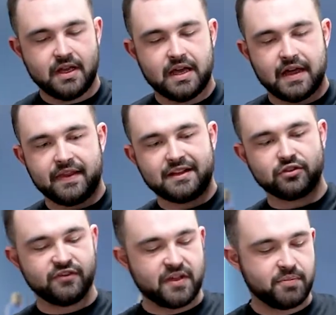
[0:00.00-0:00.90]
and these will
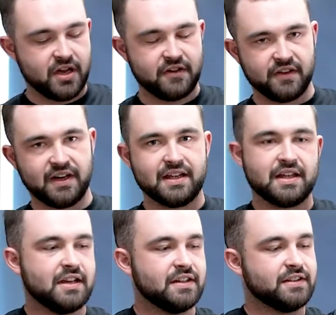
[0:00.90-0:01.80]
fit perfectly
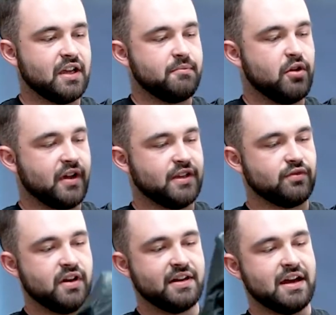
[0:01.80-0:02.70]
in your side pockets
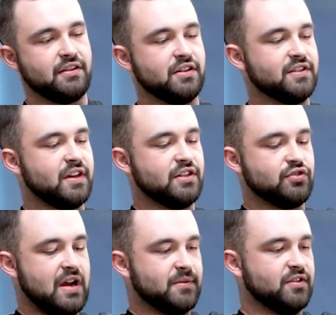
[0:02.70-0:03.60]
running down your side
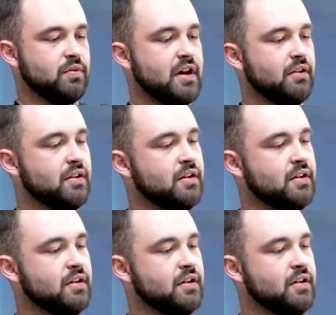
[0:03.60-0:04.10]
straps as well.